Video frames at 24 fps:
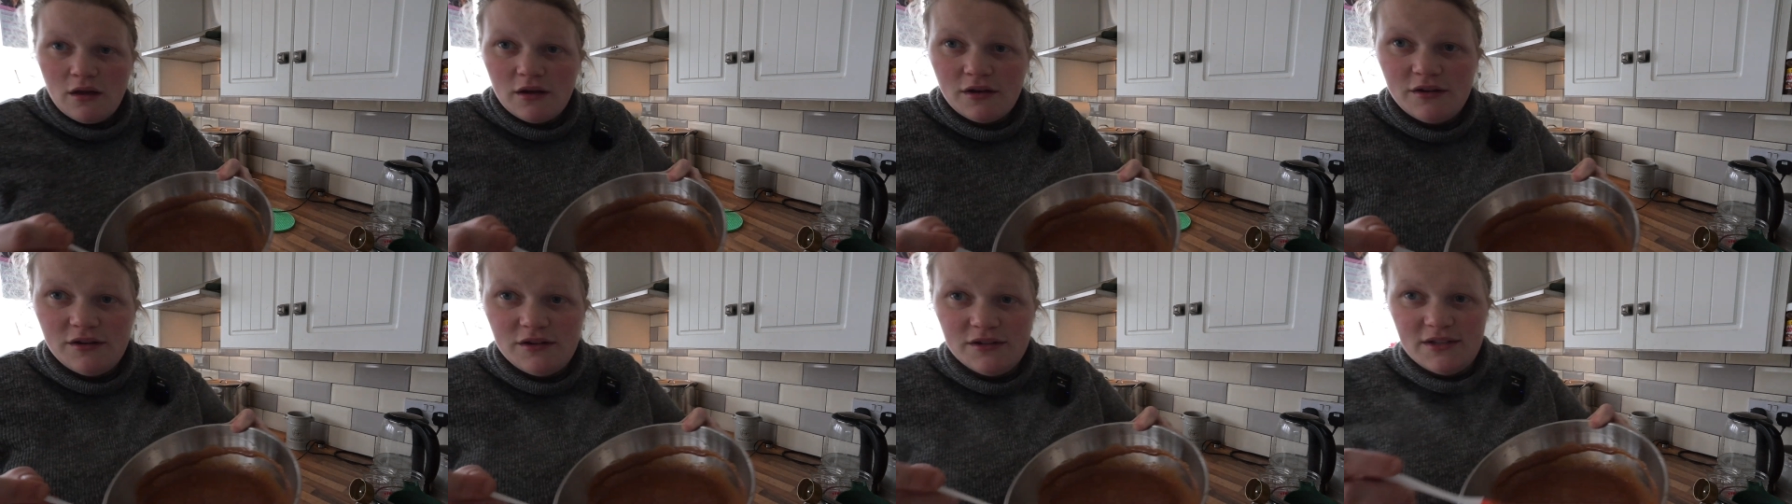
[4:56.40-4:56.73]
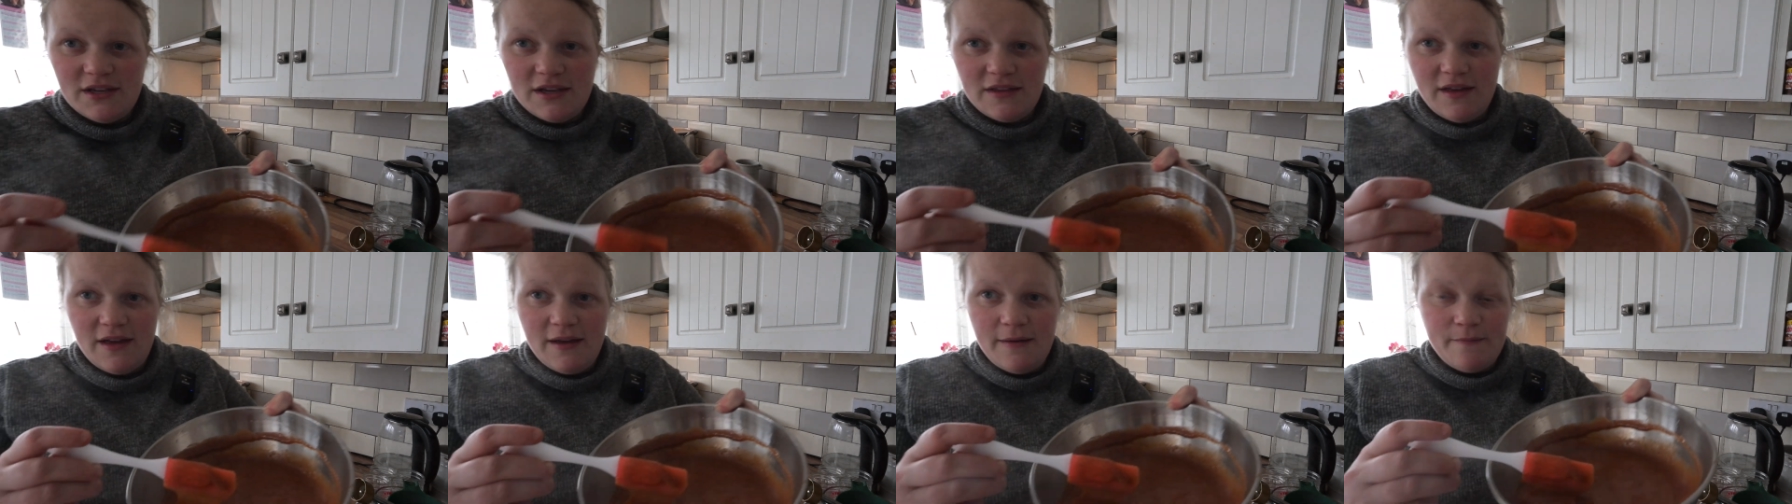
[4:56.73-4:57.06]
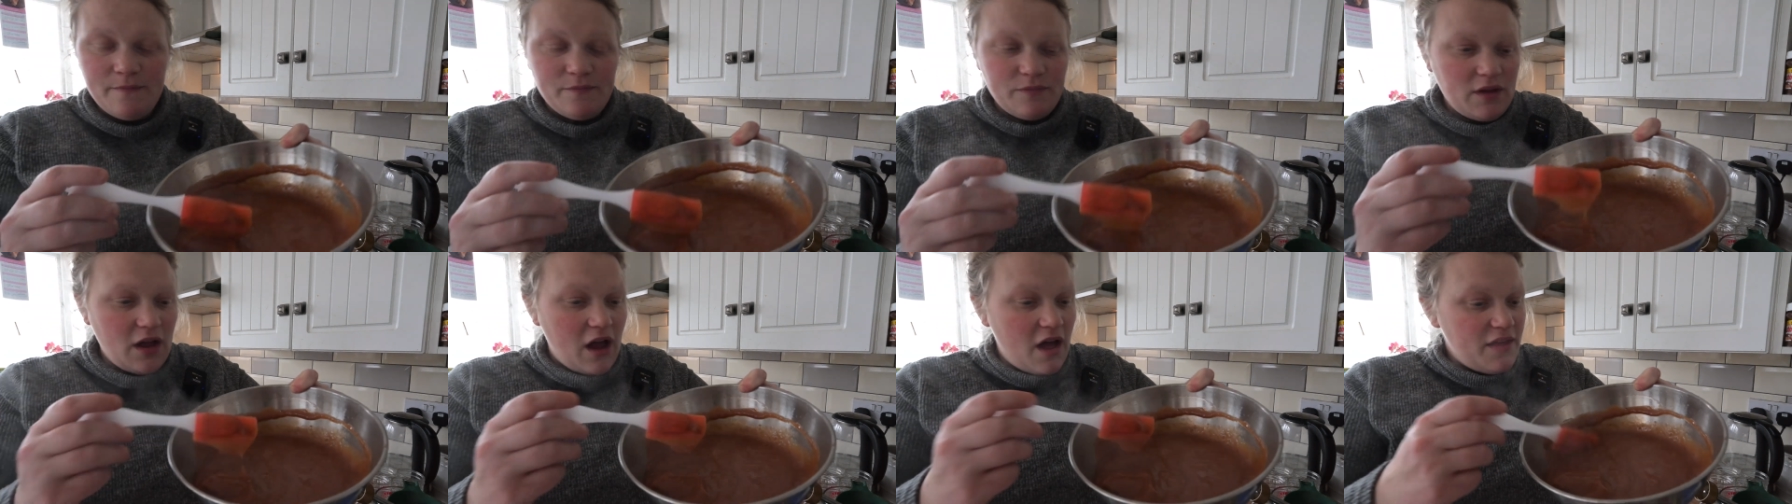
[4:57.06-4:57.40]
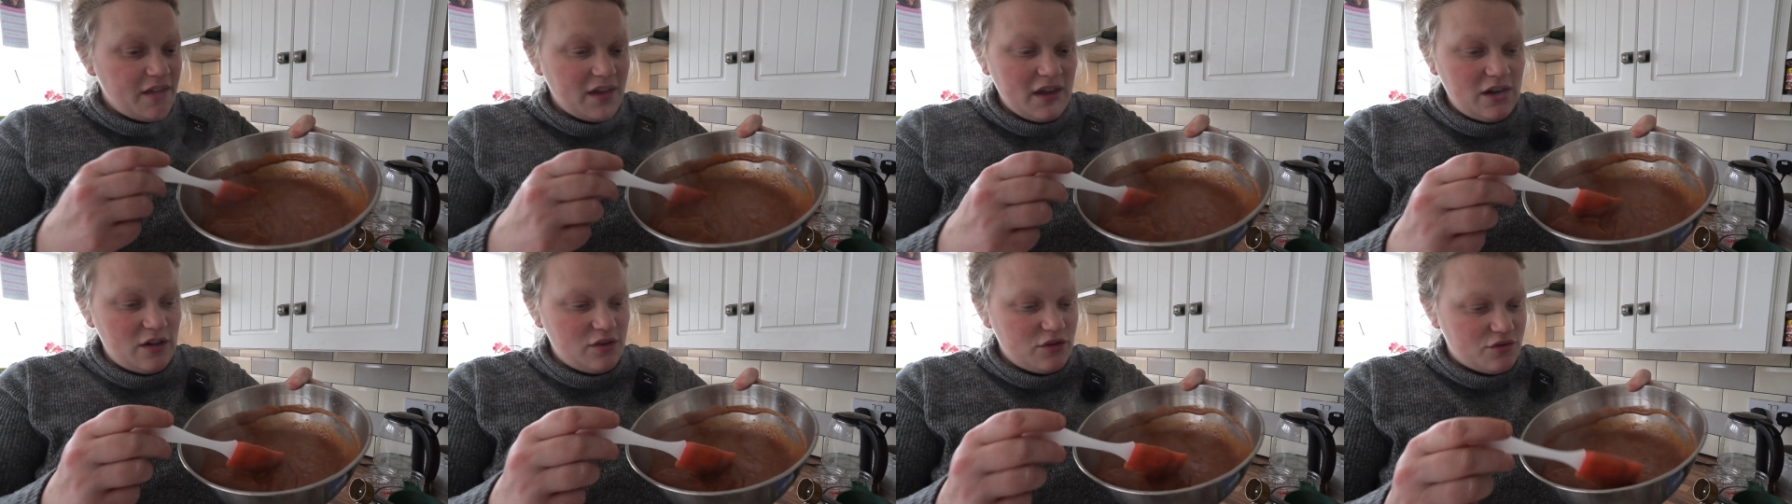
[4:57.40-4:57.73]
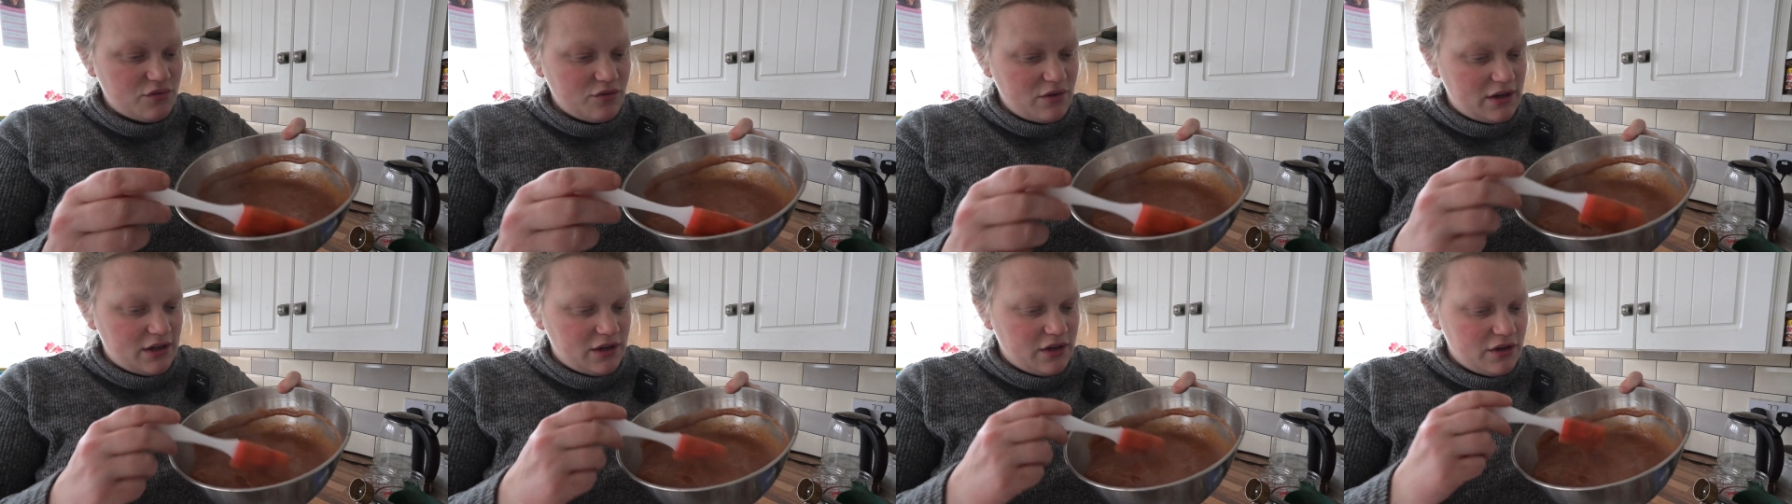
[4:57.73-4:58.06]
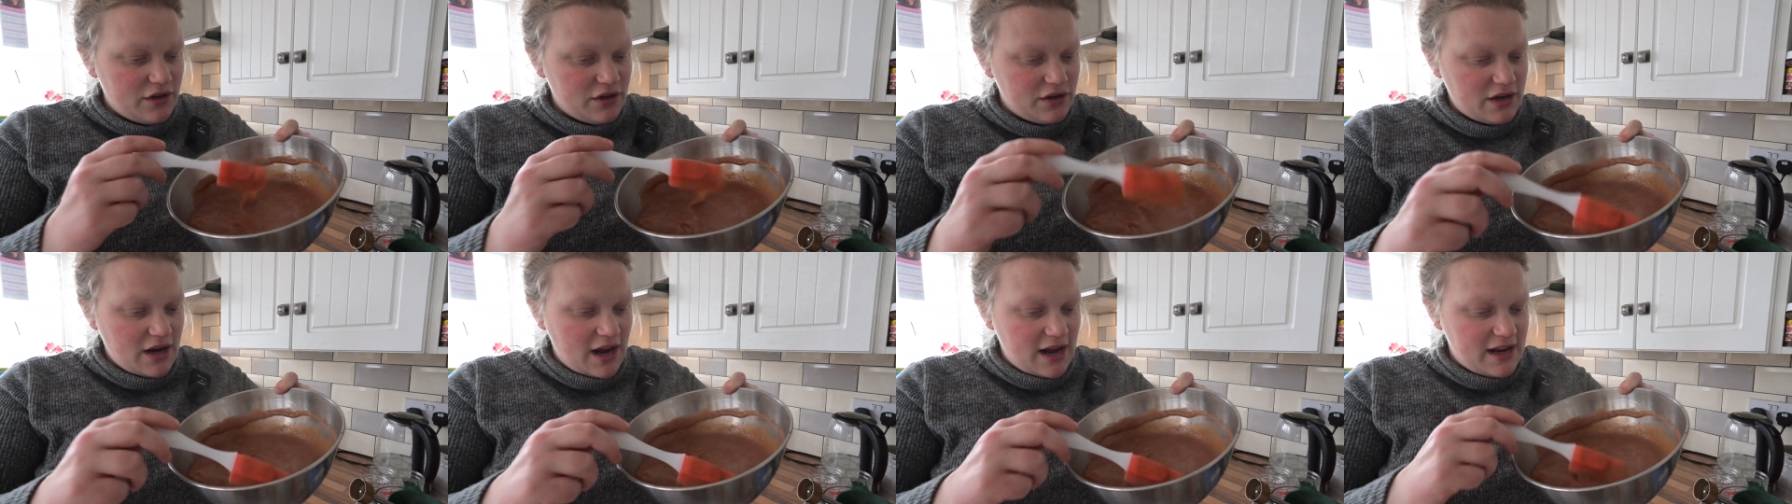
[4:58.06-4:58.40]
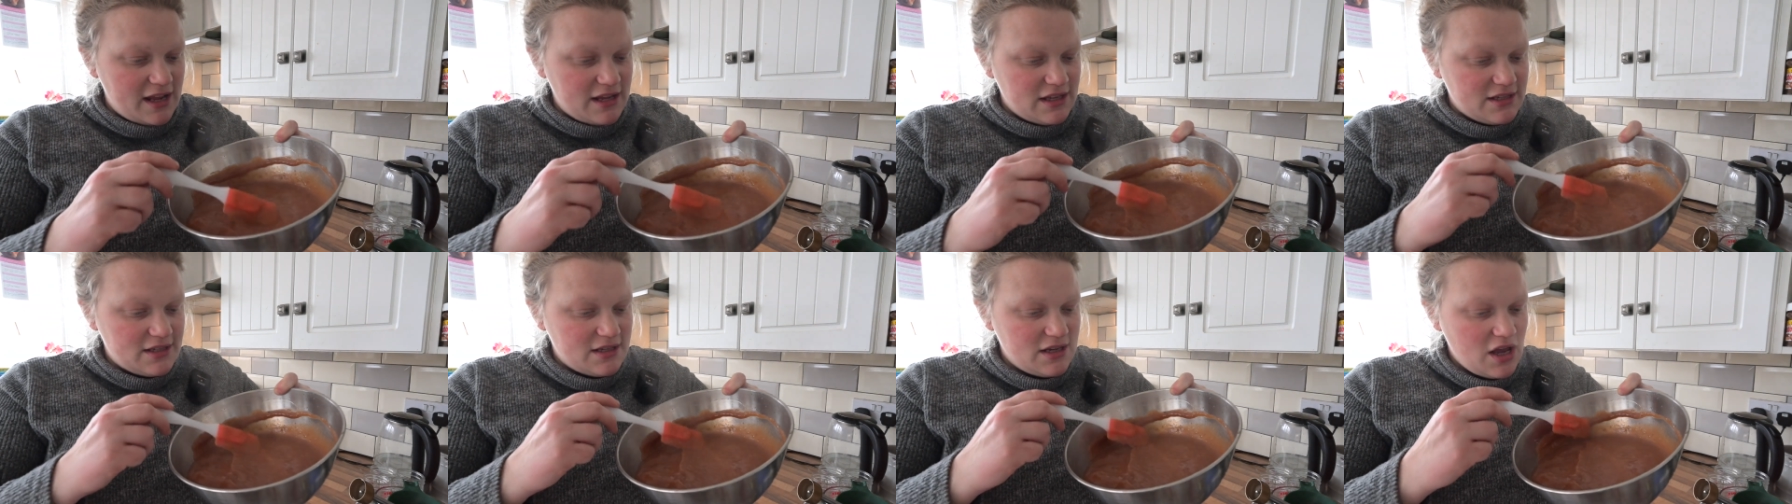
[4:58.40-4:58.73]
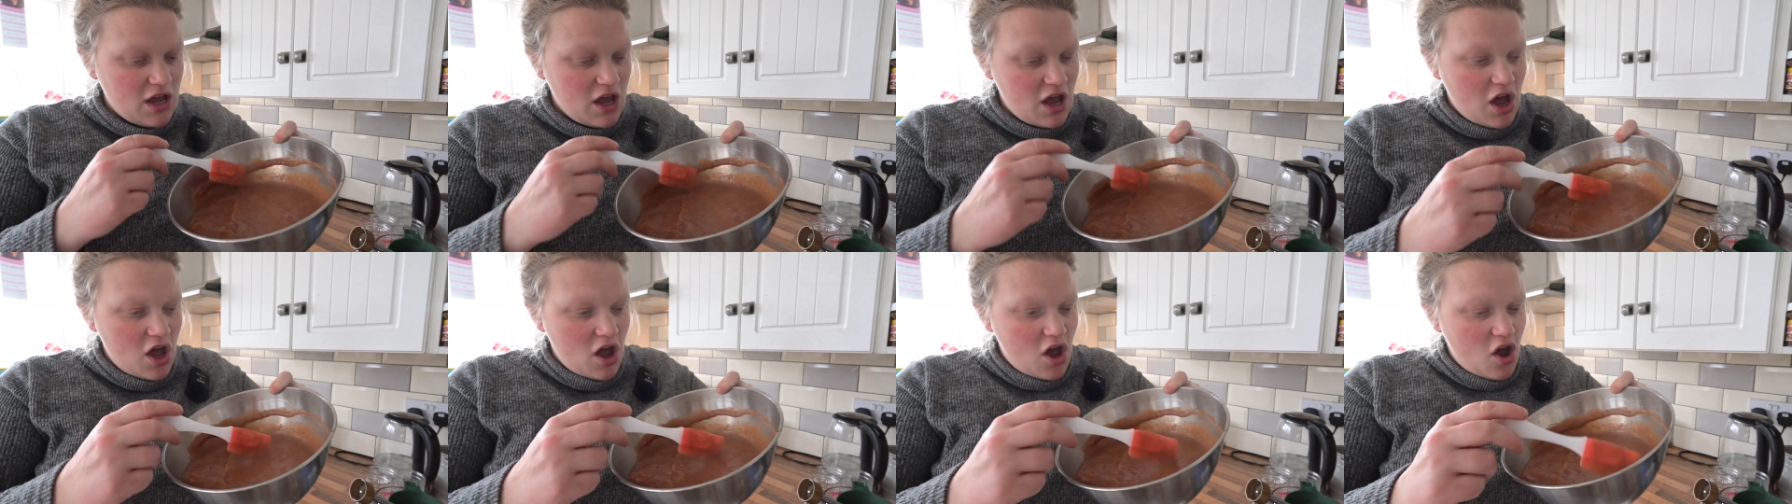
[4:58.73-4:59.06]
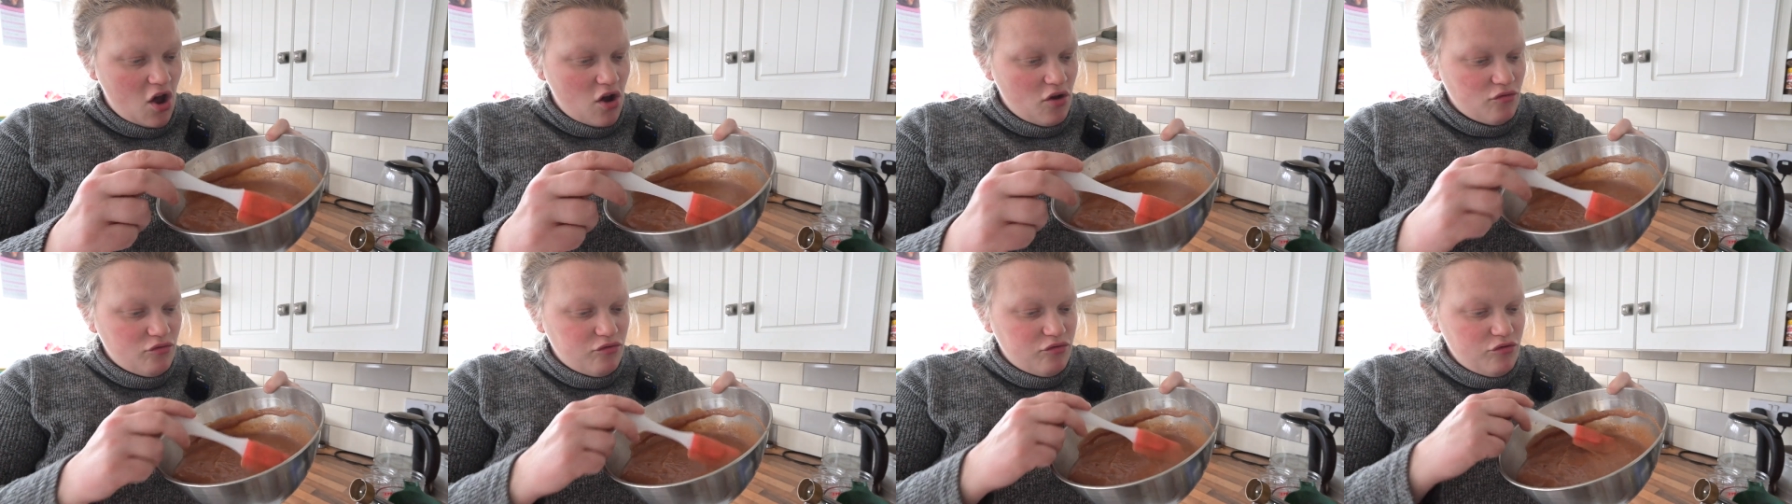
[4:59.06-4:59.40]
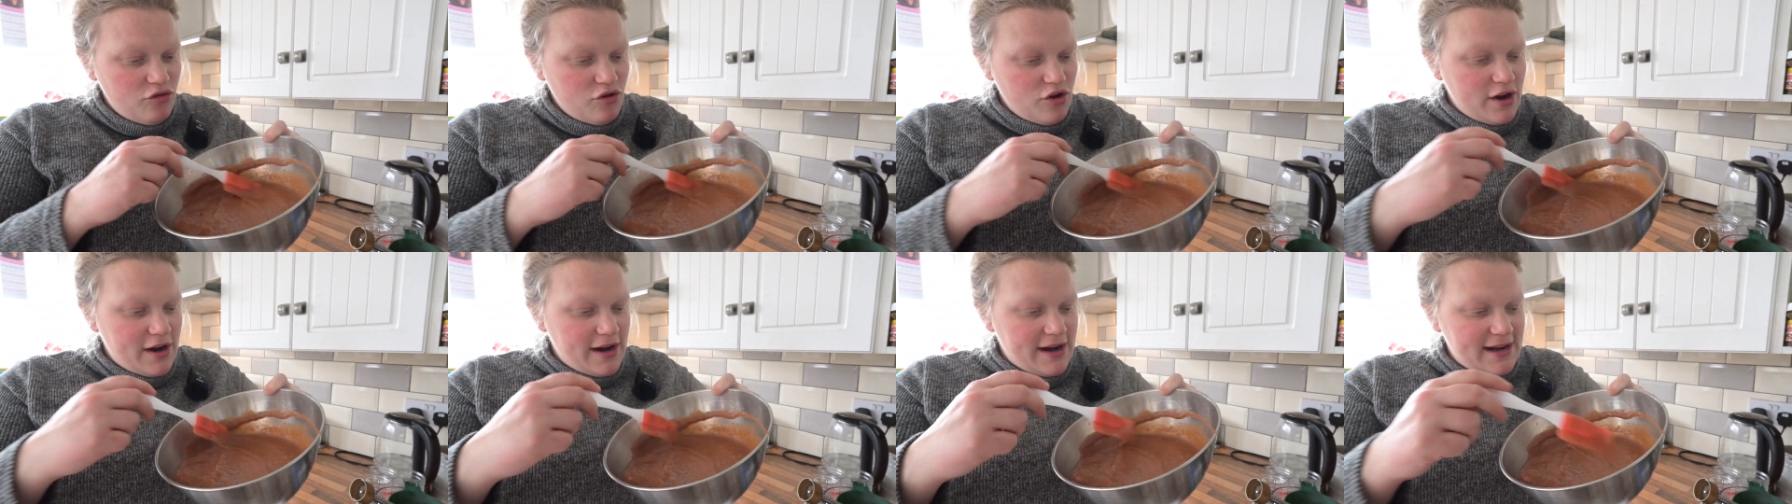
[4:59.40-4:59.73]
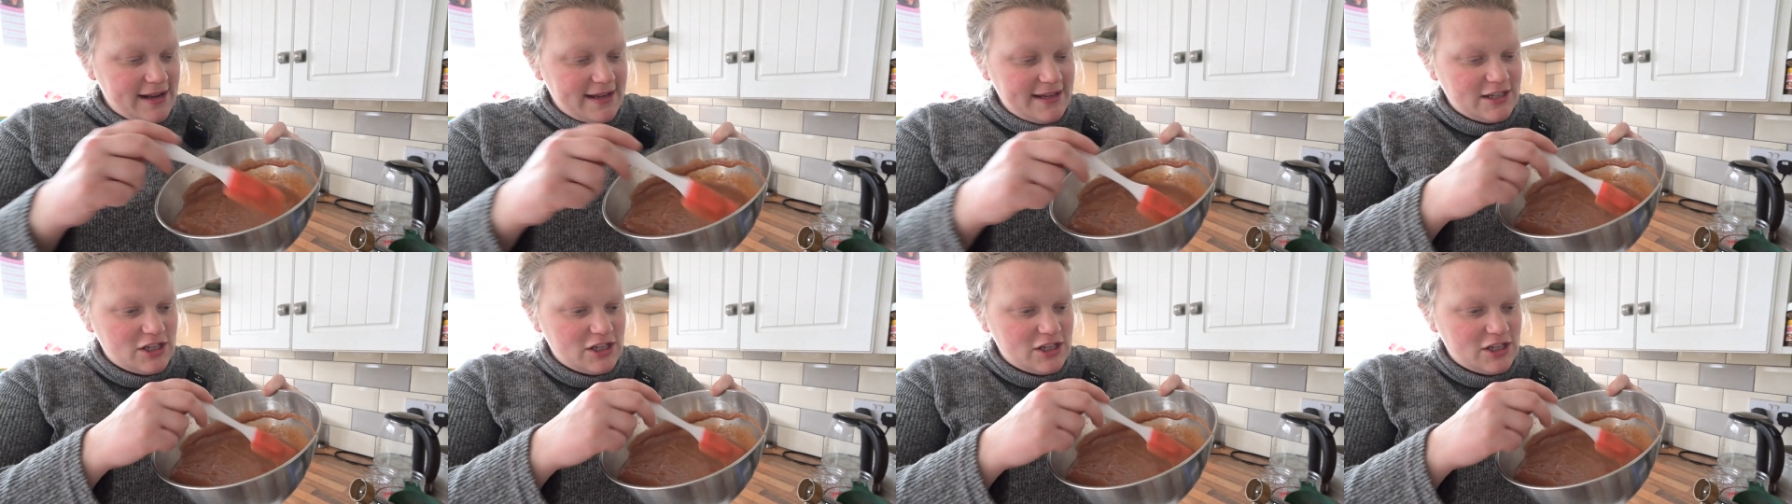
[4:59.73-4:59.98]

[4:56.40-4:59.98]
You see that? I think it looks really good, and it's really